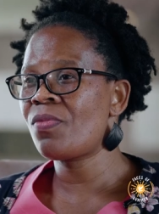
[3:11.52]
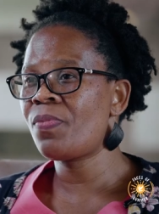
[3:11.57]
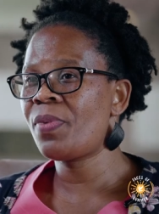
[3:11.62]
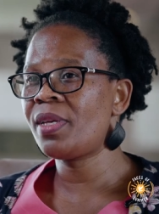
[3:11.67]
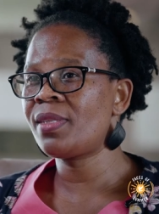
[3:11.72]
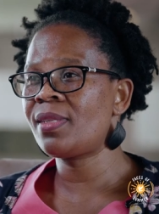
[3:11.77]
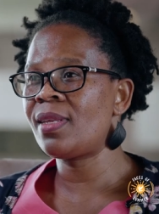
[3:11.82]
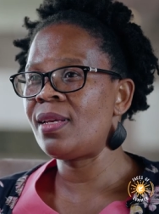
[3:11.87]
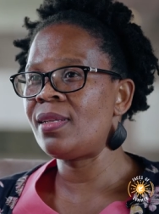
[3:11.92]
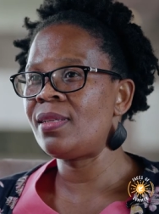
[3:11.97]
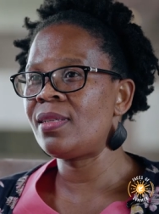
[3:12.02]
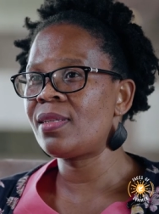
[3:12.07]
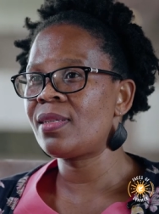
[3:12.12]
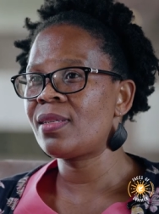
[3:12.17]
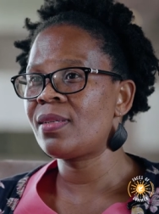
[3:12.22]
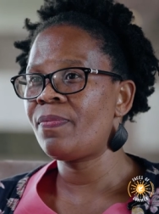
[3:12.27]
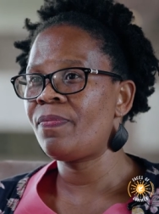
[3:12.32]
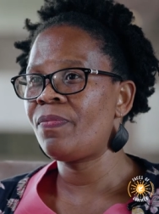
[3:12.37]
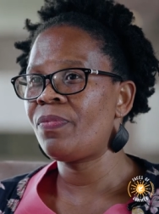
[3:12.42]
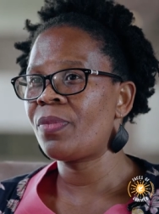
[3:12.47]

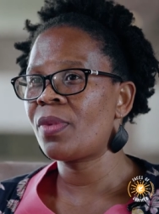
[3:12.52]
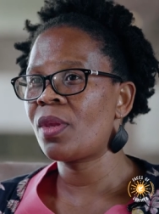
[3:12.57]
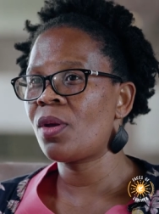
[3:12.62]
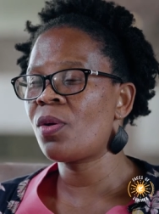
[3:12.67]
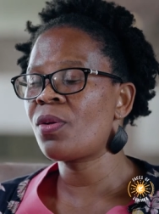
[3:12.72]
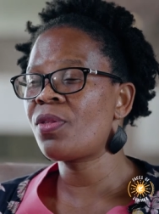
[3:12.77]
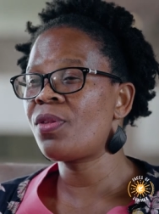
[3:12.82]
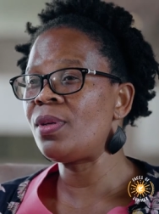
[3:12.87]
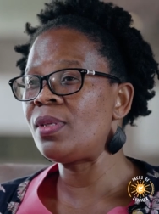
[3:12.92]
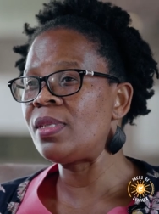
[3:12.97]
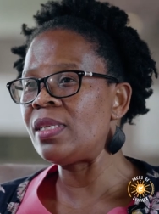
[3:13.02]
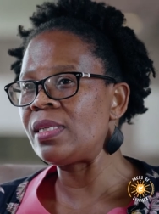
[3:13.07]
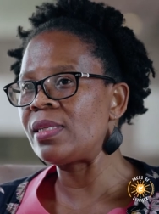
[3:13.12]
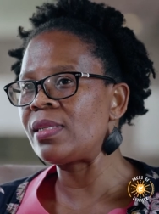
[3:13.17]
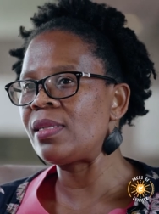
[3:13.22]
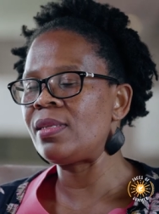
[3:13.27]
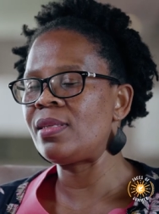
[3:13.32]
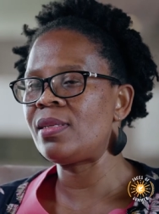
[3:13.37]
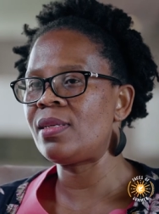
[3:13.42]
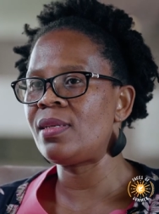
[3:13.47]
represents
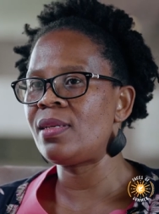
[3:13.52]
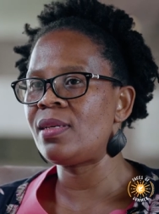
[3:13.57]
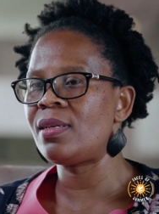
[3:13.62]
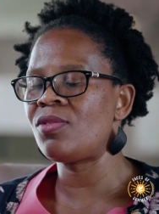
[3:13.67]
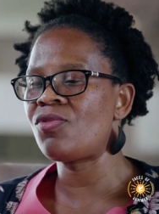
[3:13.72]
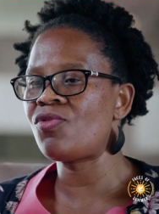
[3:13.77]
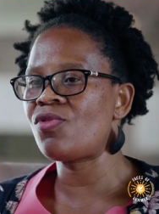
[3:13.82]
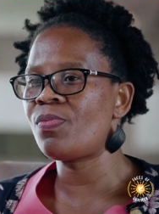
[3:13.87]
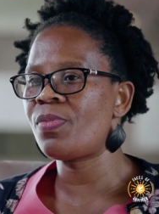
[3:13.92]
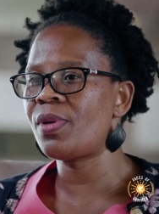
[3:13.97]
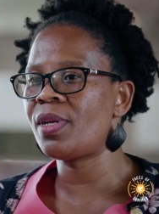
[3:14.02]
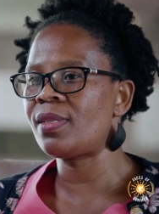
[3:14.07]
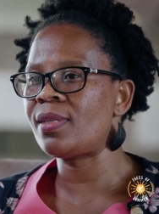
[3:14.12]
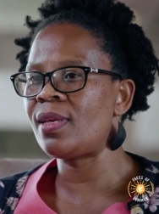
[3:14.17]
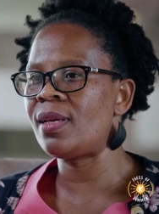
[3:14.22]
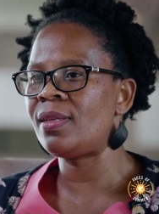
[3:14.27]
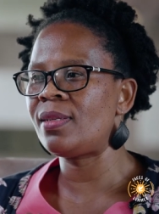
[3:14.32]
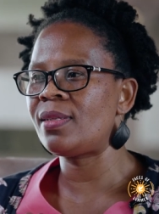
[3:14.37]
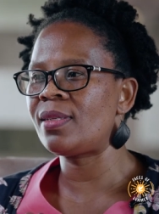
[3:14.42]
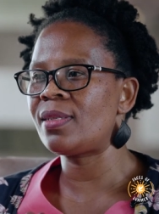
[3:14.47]
authenticity. It
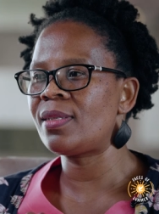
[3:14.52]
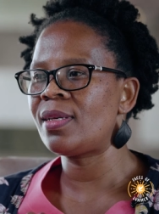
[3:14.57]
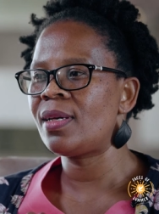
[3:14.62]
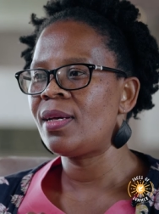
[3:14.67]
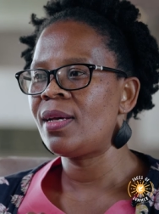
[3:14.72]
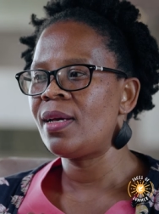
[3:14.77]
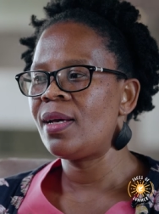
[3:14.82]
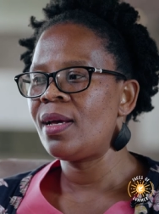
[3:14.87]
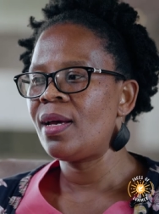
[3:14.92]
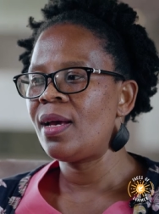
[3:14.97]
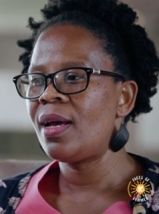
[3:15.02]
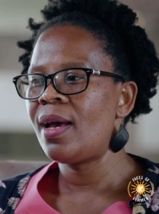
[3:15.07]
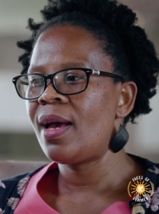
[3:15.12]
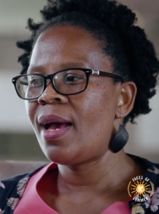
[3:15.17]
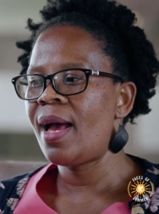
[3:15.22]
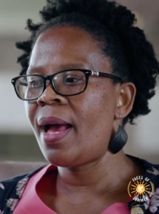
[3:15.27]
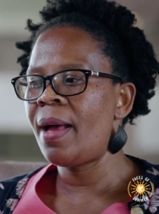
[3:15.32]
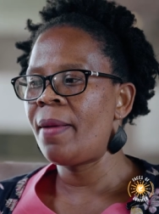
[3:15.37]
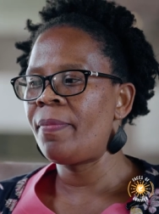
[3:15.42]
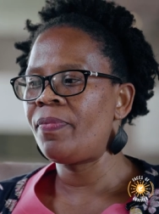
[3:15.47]
represents
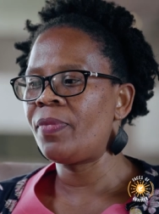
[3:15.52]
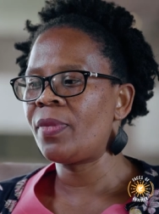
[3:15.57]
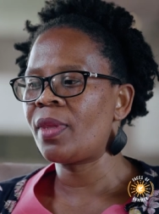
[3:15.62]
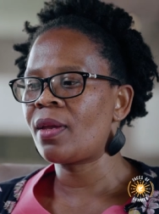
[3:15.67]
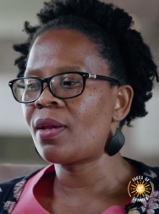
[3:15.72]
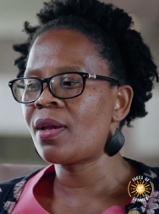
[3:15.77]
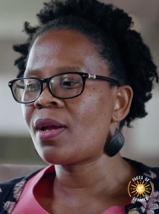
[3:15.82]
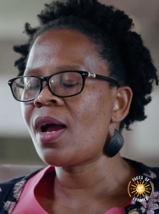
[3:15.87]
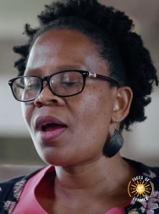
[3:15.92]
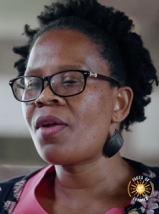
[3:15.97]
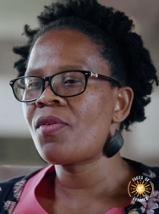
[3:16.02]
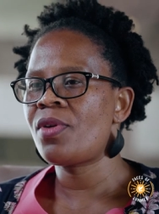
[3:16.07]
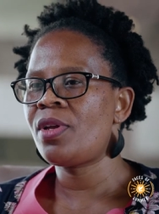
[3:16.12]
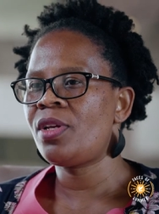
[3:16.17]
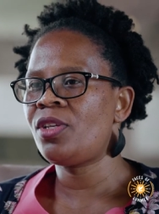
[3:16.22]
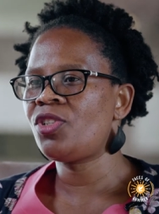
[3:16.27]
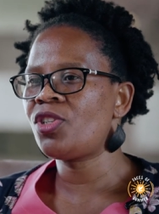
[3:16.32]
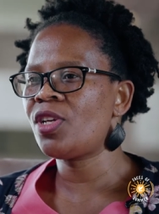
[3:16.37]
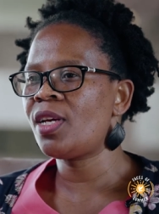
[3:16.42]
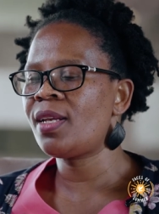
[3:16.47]
um,
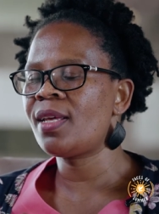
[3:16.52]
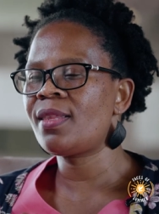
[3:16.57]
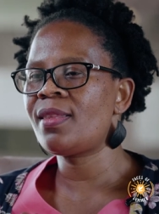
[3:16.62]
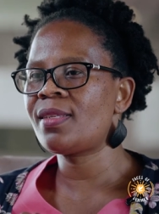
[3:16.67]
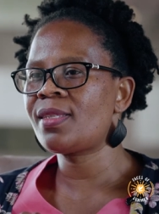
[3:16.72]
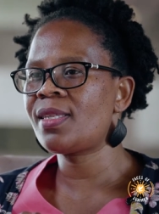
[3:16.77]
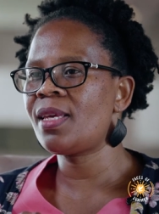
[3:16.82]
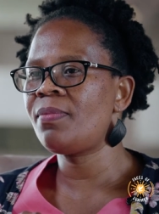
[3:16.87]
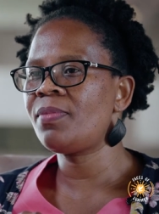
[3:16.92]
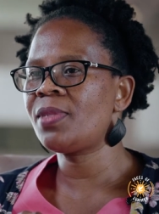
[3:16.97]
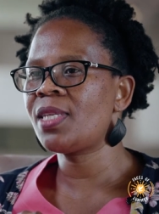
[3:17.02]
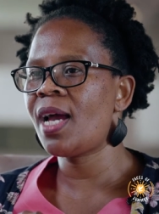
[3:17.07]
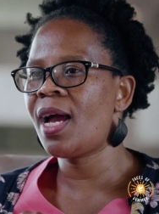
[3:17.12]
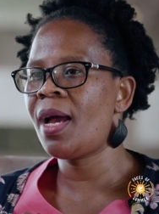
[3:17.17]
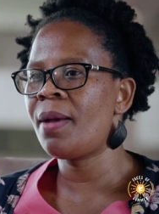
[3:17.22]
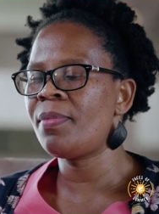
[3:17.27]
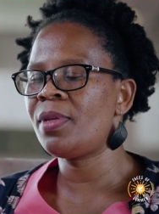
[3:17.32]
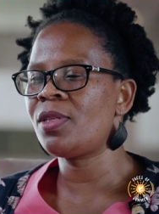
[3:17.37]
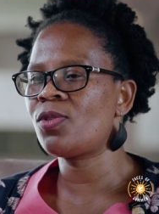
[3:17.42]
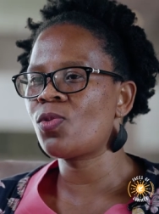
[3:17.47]
courage. And at the same
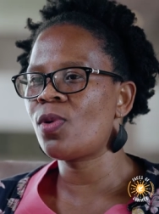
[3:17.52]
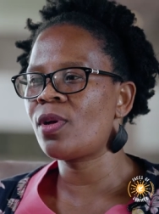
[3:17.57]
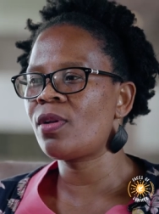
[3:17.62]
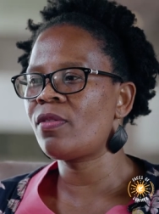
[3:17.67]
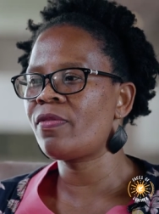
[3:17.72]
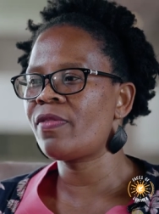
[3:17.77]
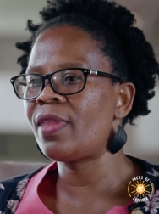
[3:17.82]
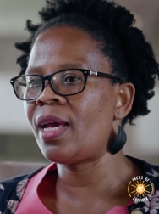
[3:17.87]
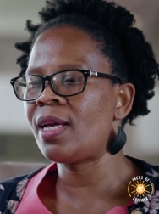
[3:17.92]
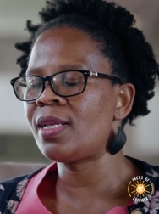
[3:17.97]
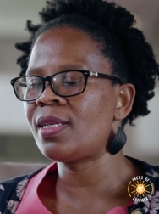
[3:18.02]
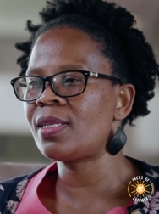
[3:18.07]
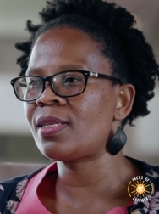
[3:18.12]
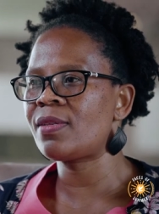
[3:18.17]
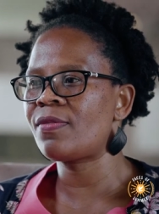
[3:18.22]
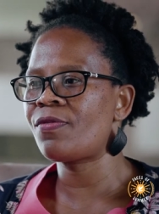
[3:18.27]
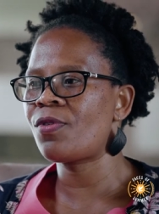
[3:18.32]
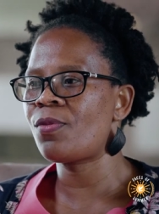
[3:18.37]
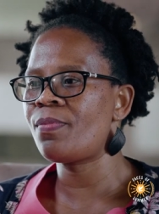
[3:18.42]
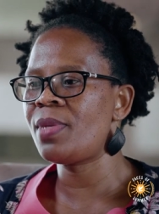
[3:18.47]
time, it's one of
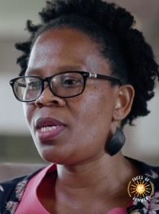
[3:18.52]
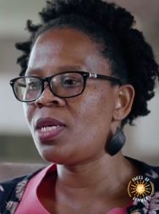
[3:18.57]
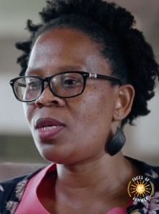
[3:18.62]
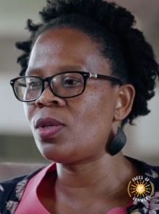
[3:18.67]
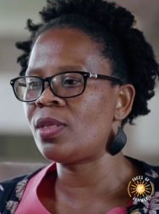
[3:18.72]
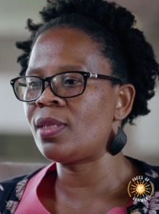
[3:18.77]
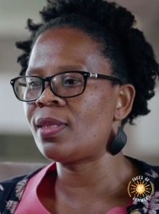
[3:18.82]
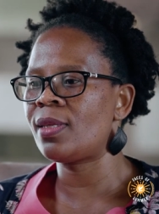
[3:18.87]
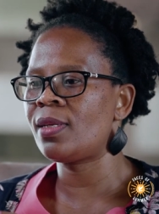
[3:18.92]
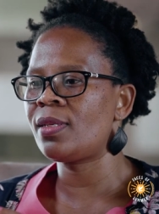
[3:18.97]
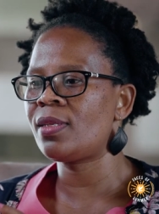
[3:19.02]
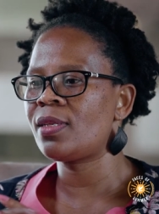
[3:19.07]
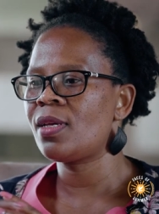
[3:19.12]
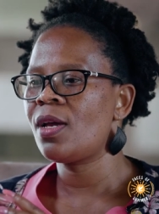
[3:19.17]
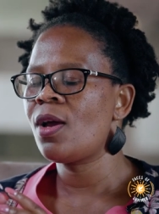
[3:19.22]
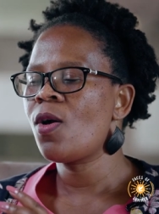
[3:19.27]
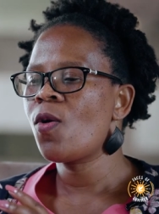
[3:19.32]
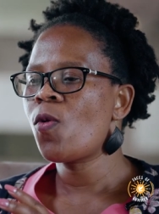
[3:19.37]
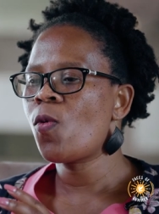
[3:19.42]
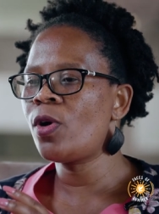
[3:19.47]
that, for me, that
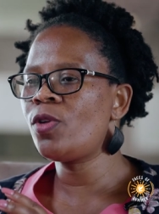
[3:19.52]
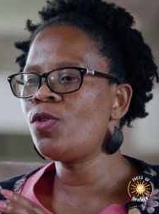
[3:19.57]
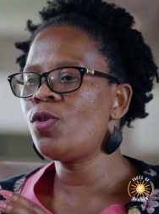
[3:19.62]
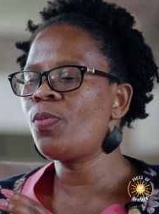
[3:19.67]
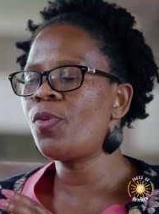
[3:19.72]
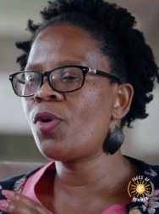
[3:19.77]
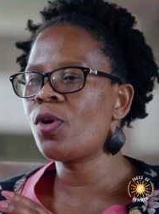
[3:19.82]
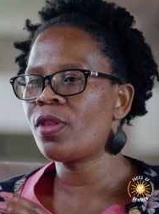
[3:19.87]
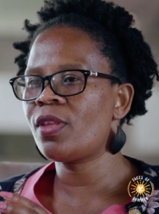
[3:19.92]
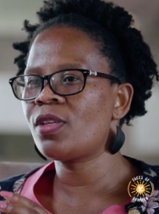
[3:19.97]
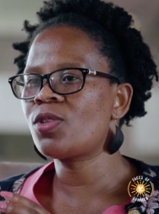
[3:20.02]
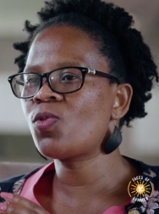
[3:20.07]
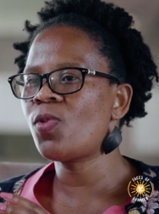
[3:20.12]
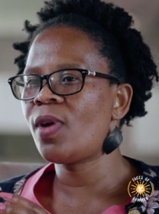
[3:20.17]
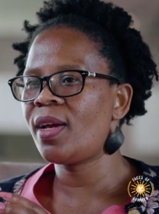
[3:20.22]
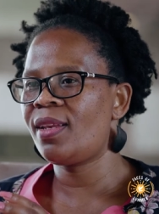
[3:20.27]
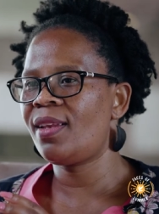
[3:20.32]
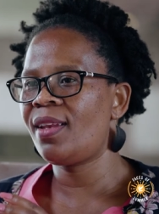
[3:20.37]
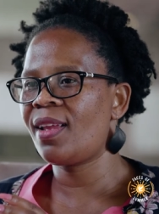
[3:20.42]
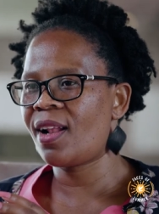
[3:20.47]
when you pour this
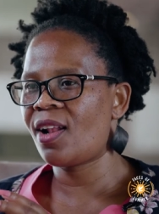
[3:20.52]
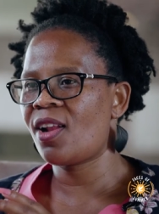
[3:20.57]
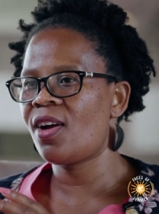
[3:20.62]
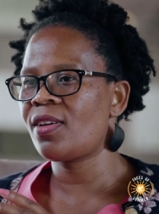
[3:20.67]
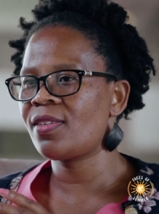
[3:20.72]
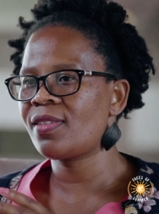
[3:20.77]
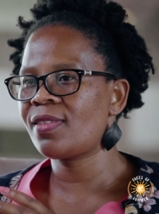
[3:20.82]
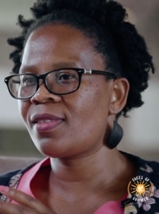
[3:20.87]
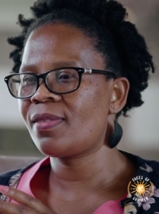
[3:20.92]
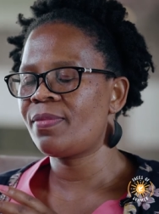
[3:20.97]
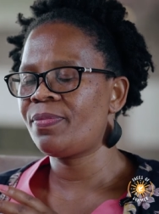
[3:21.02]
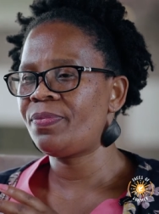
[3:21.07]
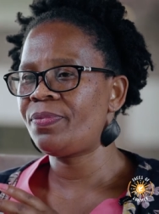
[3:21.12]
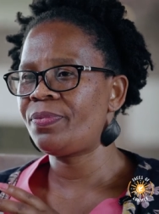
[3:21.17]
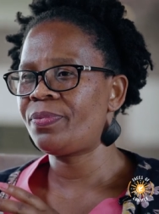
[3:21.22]
wine in a glass,